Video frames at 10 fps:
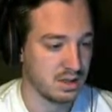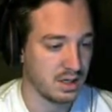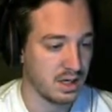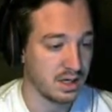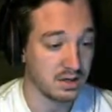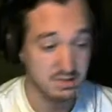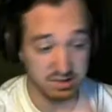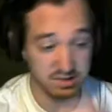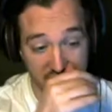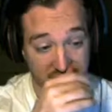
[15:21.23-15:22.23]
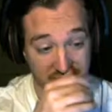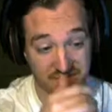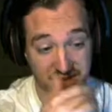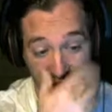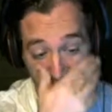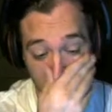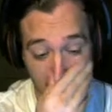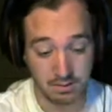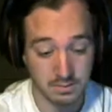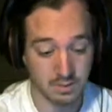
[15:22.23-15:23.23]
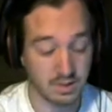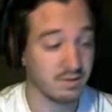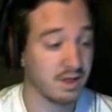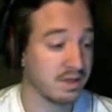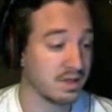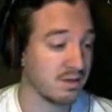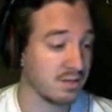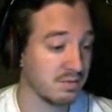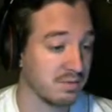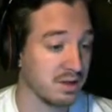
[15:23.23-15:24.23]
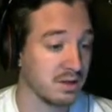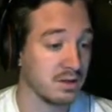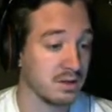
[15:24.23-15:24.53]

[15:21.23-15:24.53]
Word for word: I could use this to get up to that thing, whatever that thing might be.